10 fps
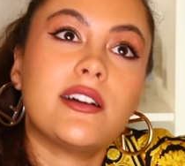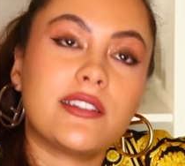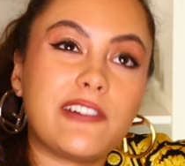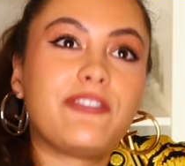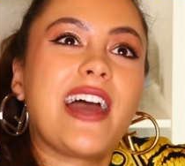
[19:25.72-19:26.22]

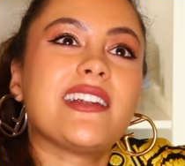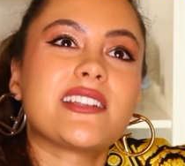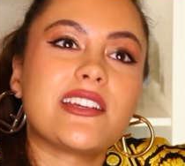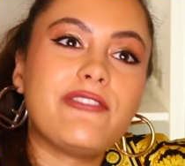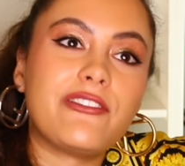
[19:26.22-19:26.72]
the
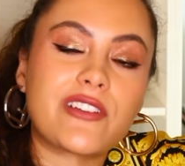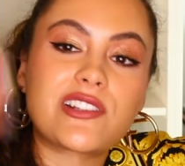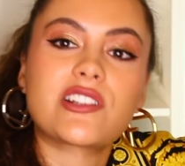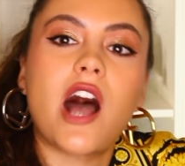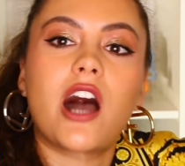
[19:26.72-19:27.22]
Fendi for
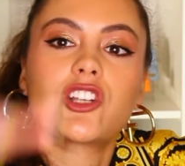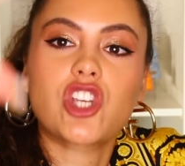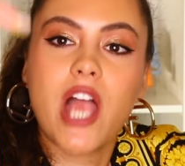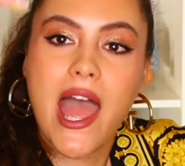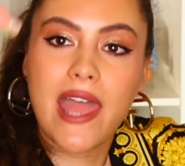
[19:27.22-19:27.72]

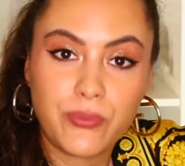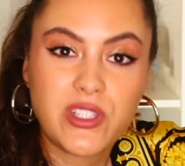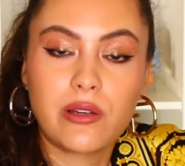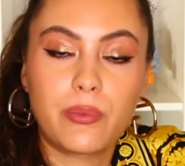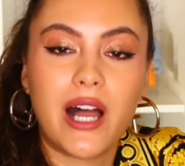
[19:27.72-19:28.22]
Versace
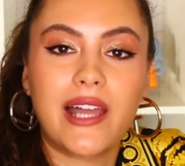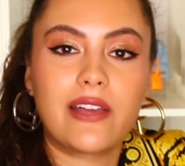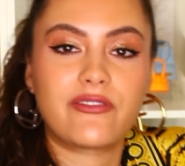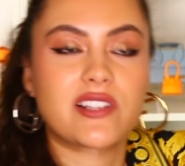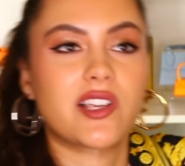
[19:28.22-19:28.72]
to buy
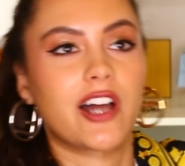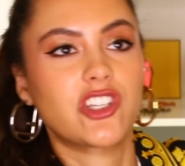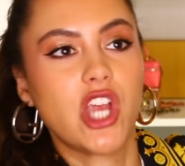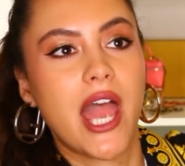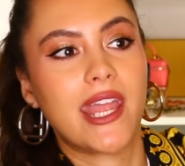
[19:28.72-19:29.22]
at
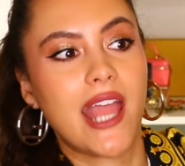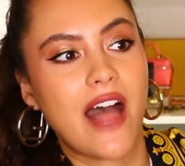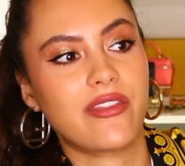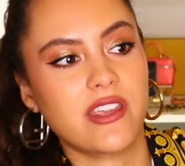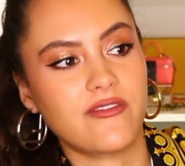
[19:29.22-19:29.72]
Versace
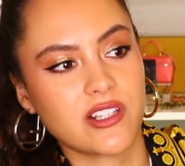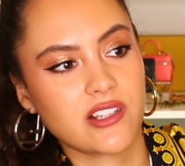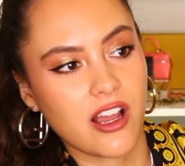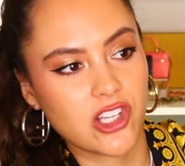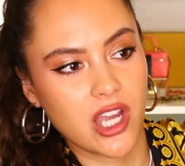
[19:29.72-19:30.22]
and the
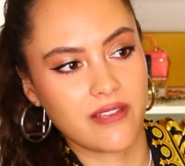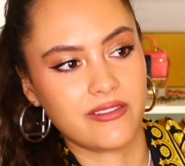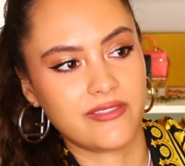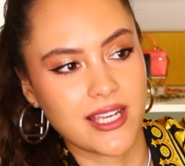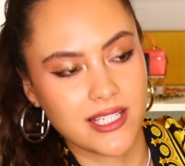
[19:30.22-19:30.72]
Versace for
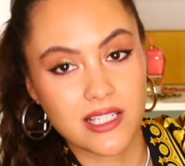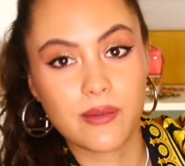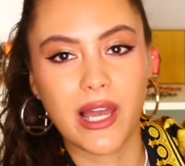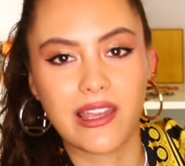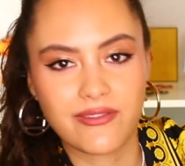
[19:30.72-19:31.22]
Fendi to
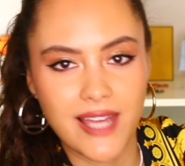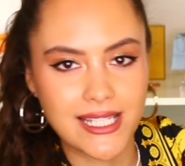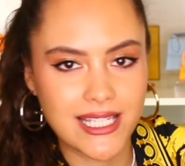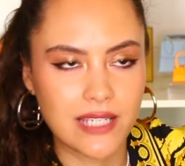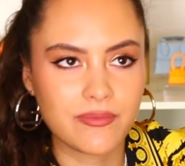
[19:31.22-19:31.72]
buy at
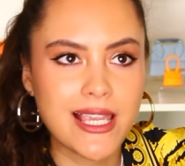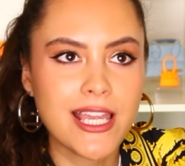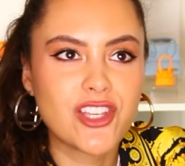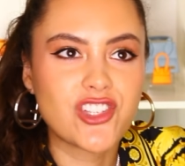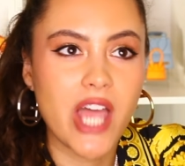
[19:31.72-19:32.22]
Fendi.
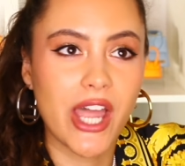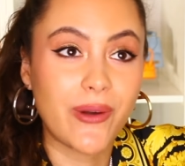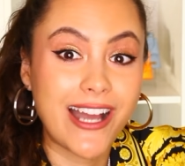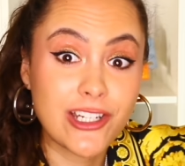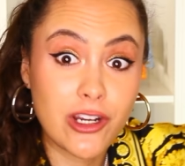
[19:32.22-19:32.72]
So,
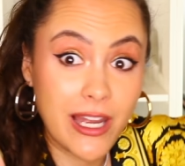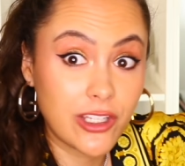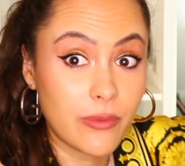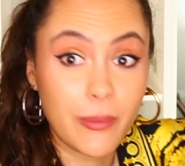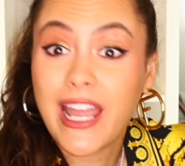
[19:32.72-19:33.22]
I don't know about
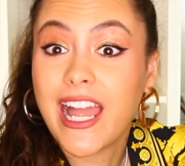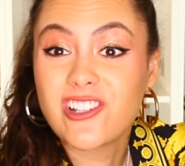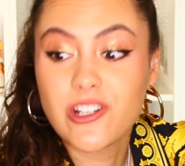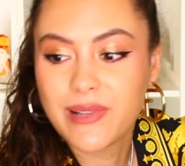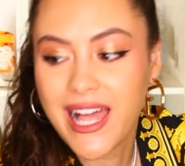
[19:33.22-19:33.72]
you, but my
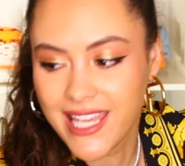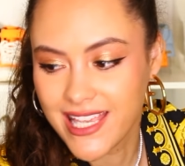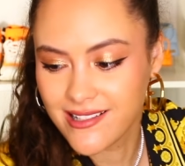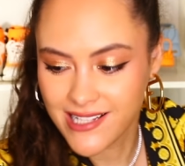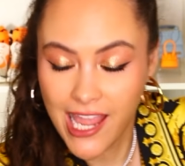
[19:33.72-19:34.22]
action plan
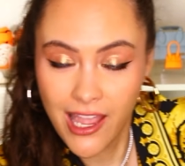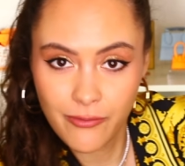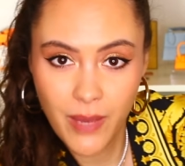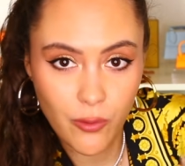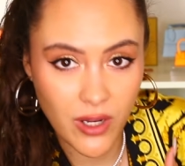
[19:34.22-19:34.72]
is, I
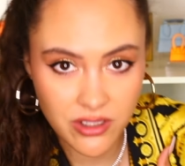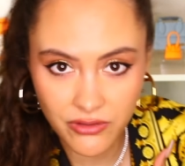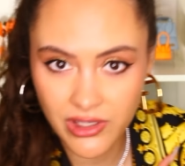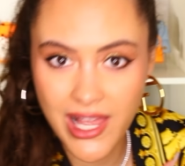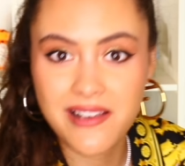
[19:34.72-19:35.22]
have my
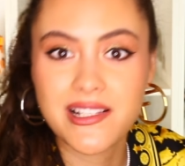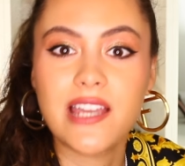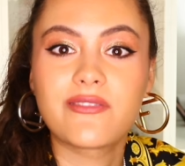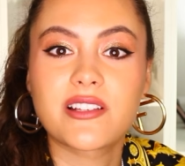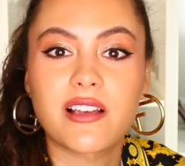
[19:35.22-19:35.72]
wonderful
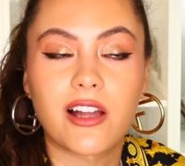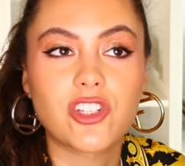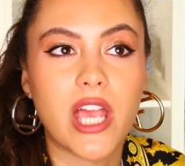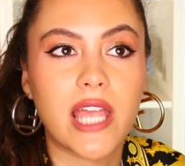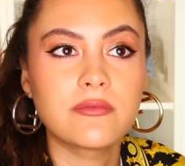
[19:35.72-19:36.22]
essay at
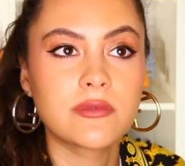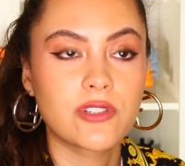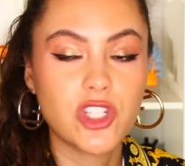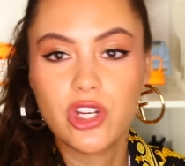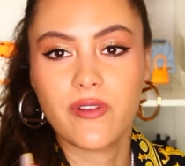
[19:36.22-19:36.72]
Versace.
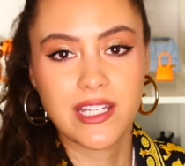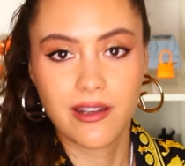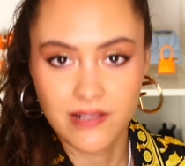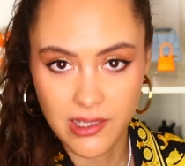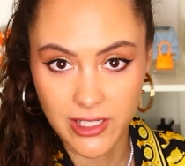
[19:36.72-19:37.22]
She already
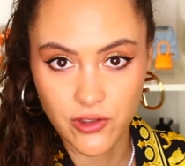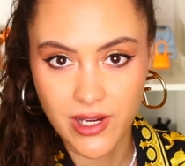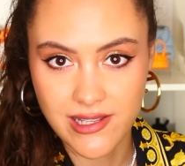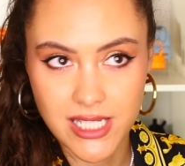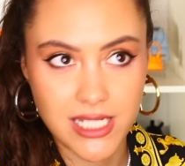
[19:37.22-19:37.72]
knows I'm
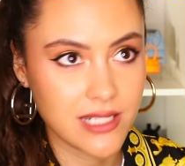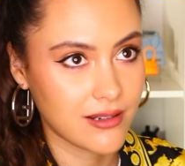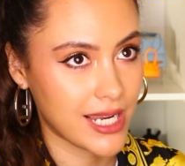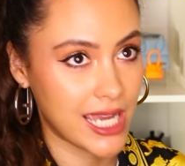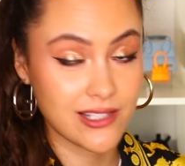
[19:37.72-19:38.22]
interested,
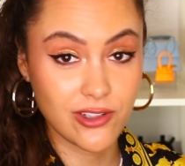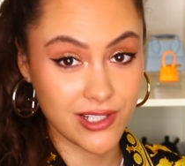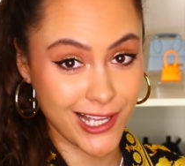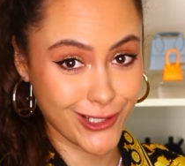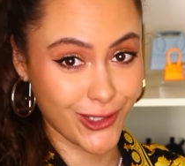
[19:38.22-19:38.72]
okay? As soon
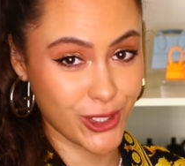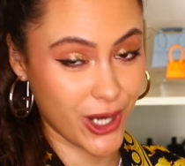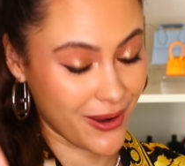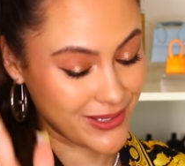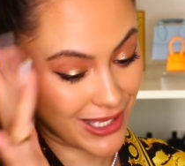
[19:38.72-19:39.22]
as I saw the show,
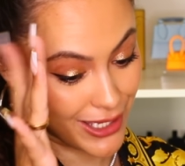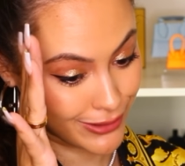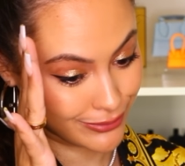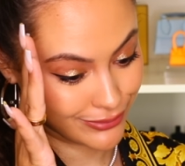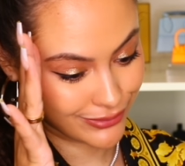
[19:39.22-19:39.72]
I was
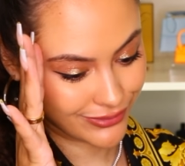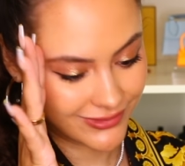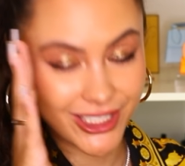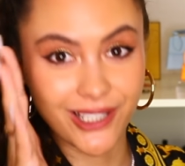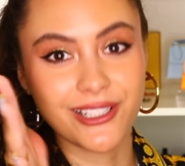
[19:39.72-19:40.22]
like,
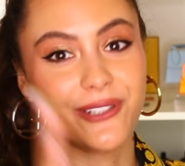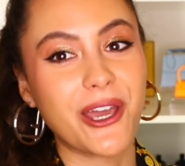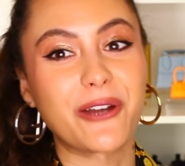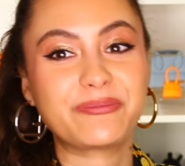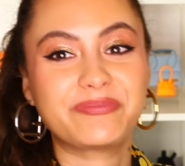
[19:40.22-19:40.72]
Girl, you
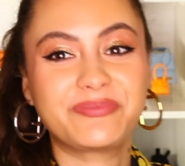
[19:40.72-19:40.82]
know.